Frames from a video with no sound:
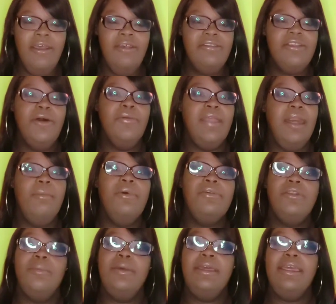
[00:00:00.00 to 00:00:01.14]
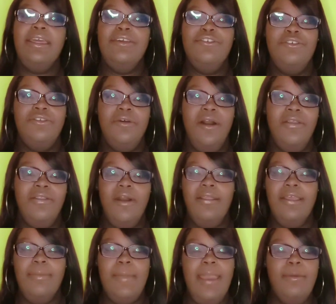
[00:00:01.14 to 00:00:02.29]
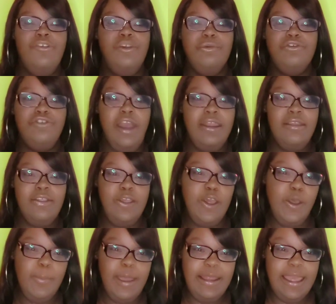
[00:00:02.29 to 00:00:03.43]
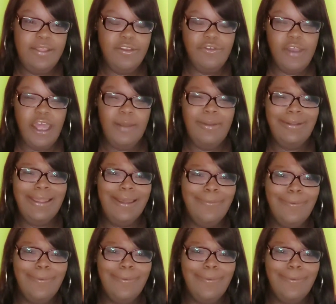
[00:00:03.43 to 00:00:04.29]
So that wasn't a big issue. So I thought that maybe she was trying to tell me that to try to be like,